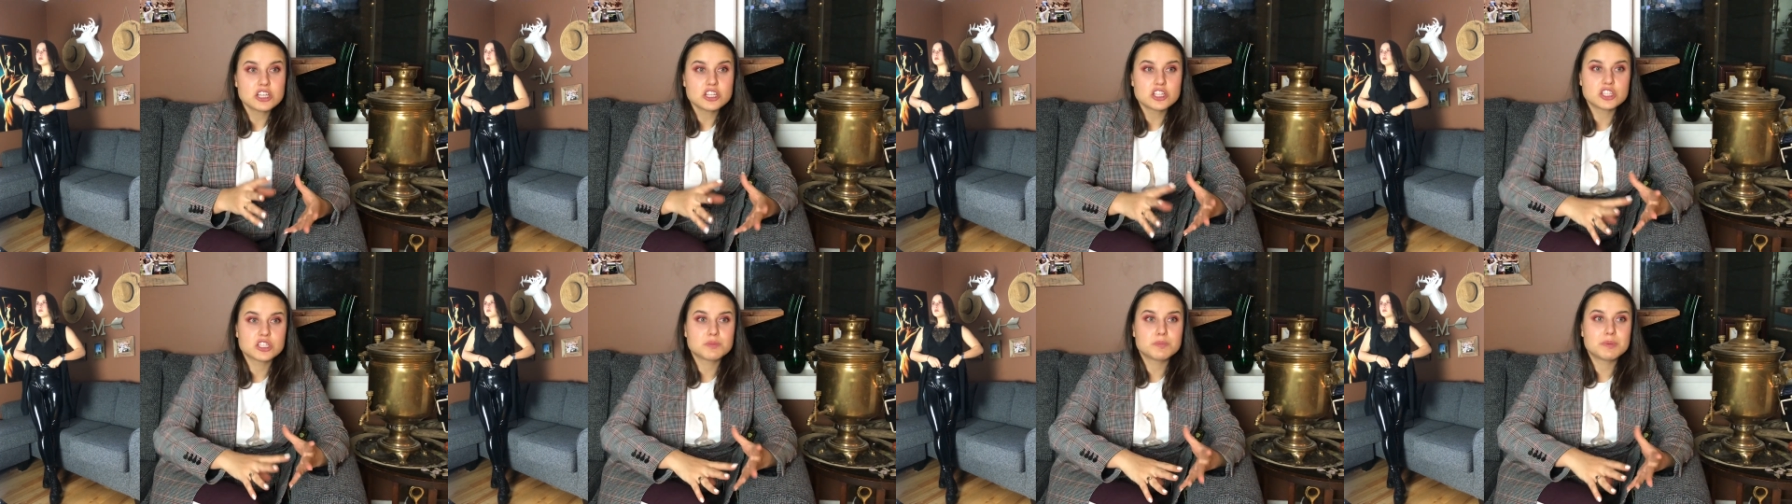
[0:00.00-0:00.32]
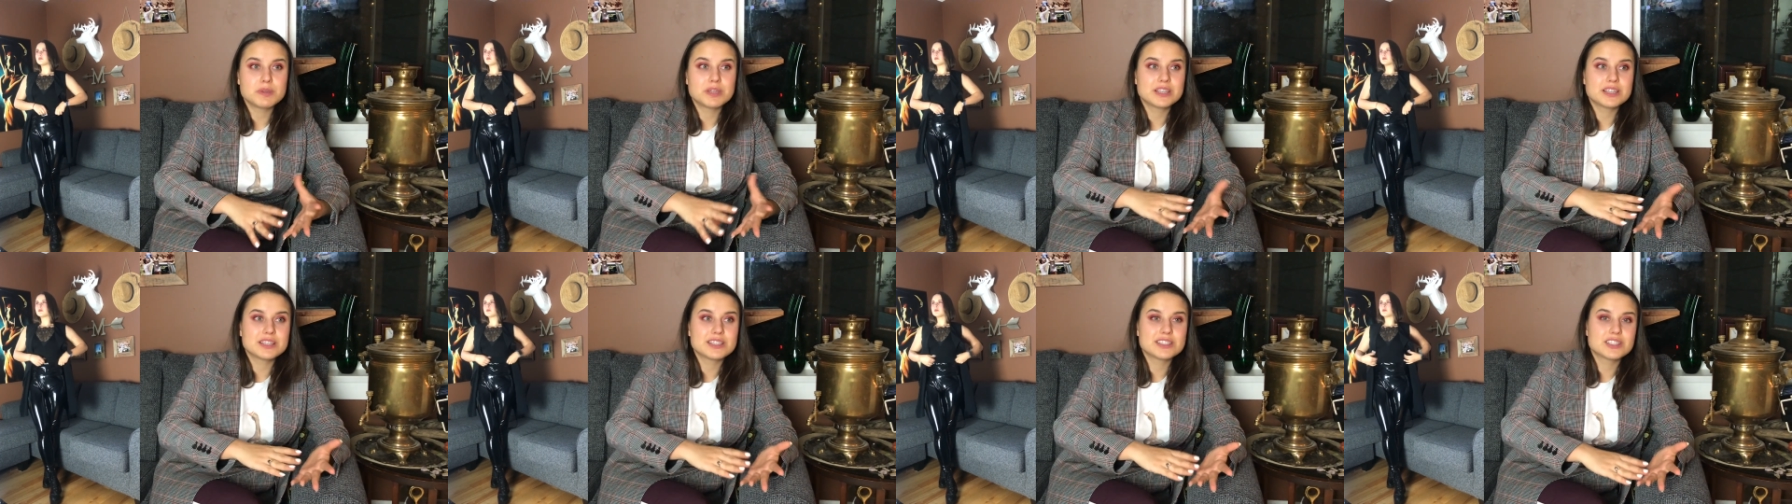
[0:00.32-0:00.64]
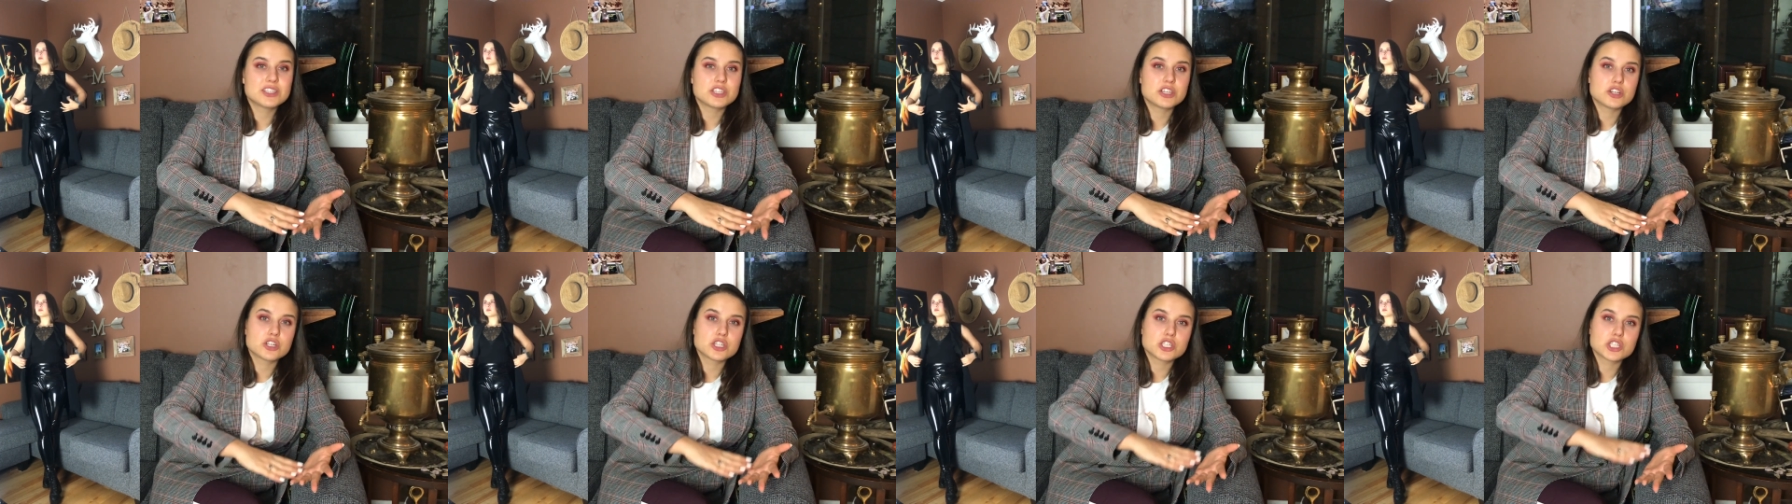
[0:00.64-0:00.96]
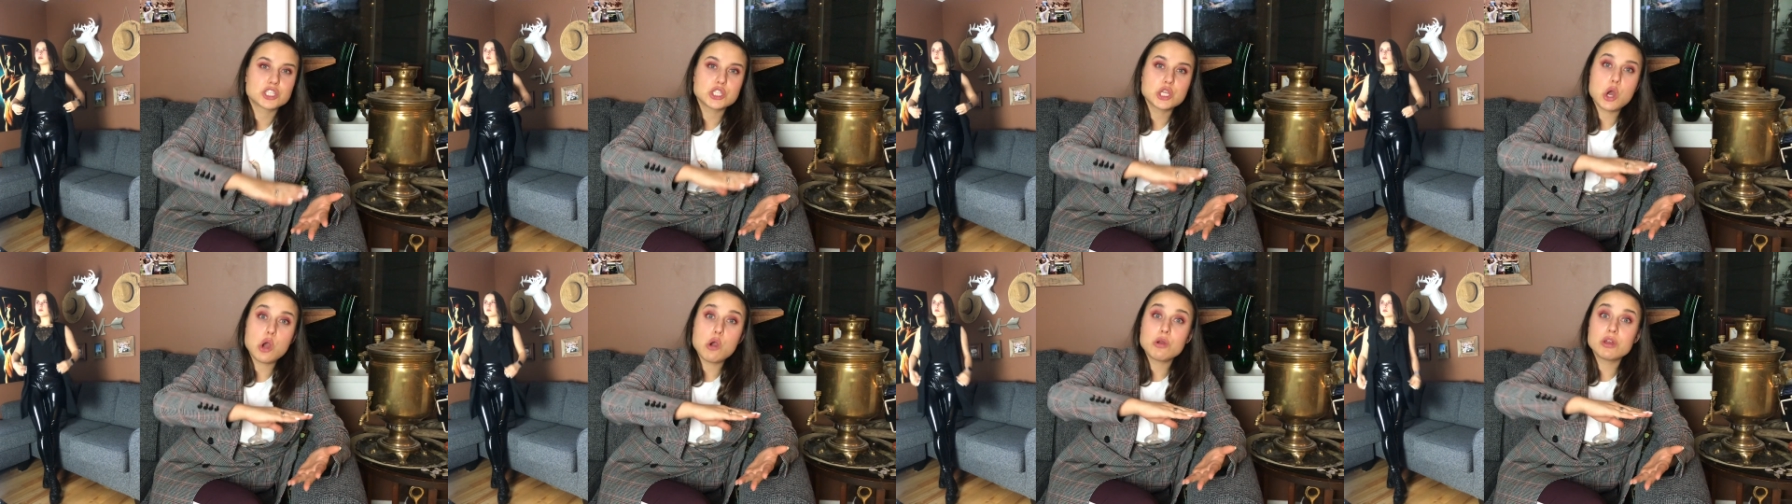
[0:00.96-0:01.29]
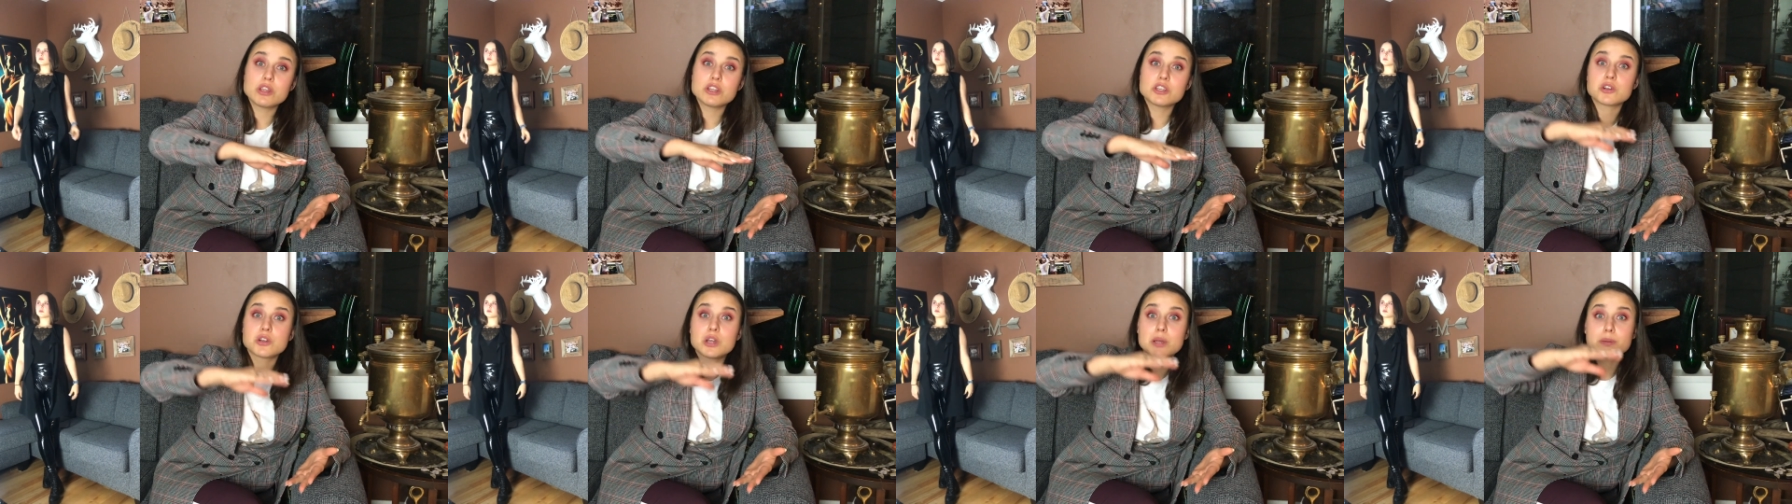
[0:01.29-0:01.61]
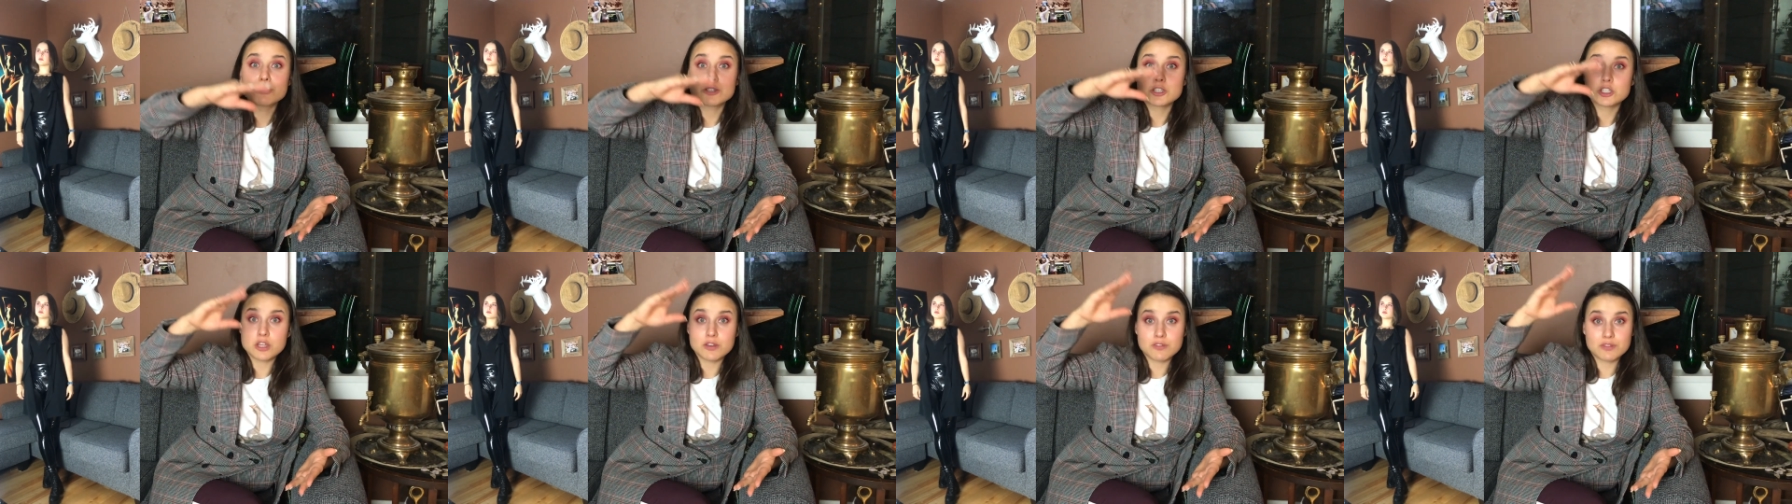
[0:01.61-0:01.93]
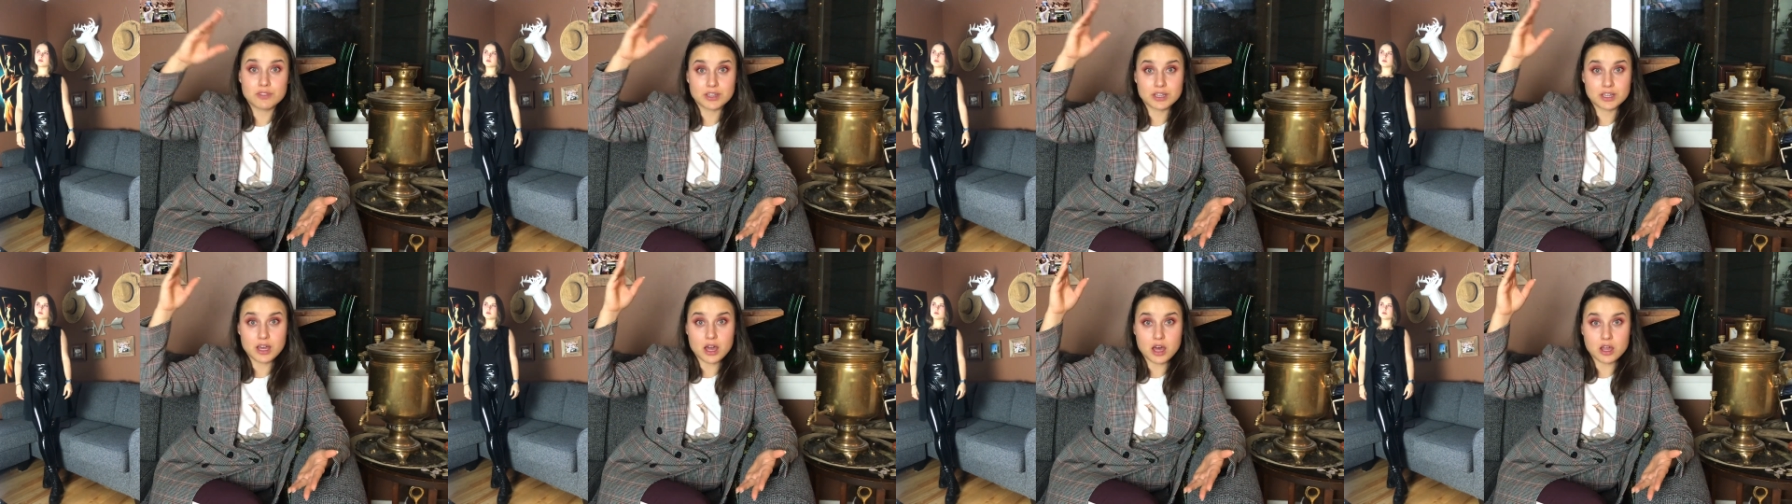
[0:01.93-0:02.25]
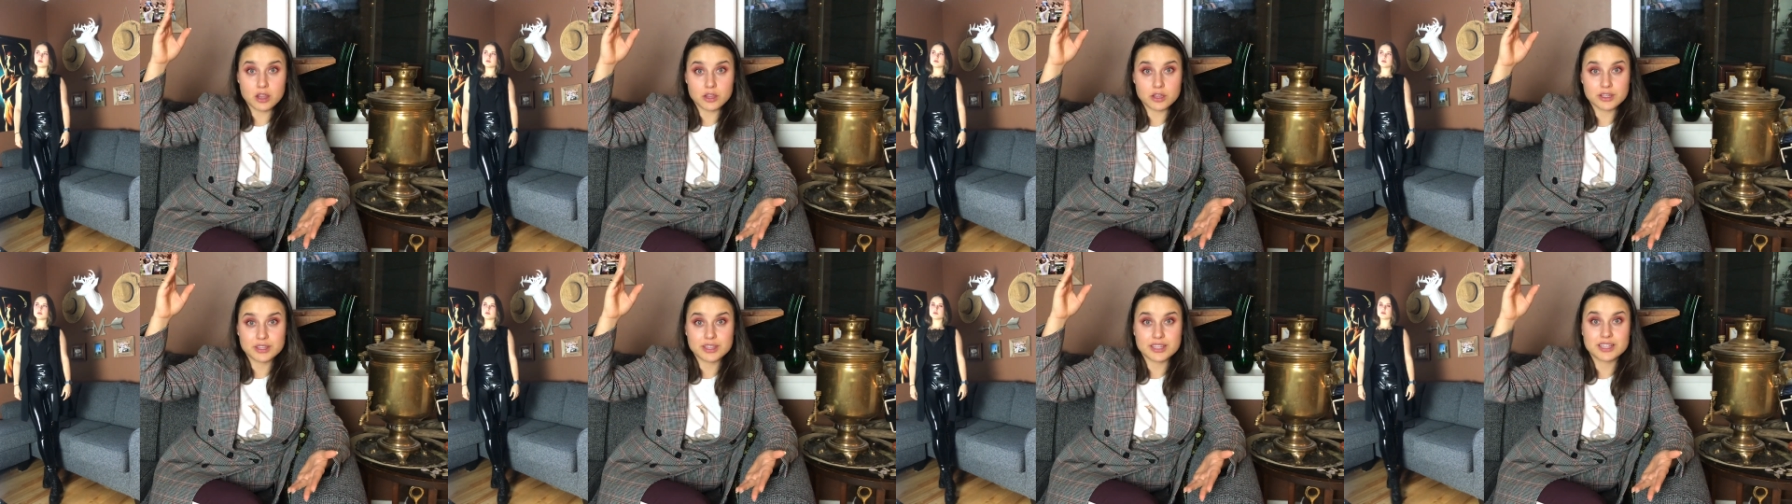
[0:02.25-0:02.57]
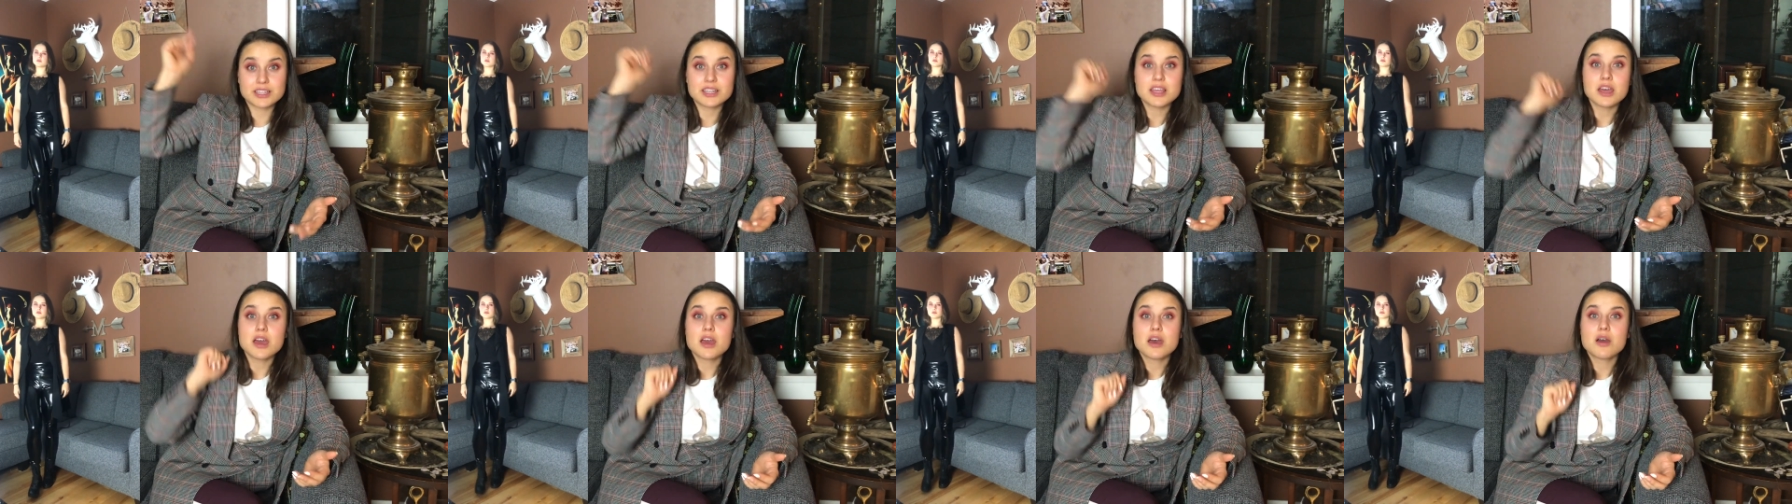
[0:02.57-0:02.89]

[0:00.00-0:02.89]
just because there is no interruption of the color that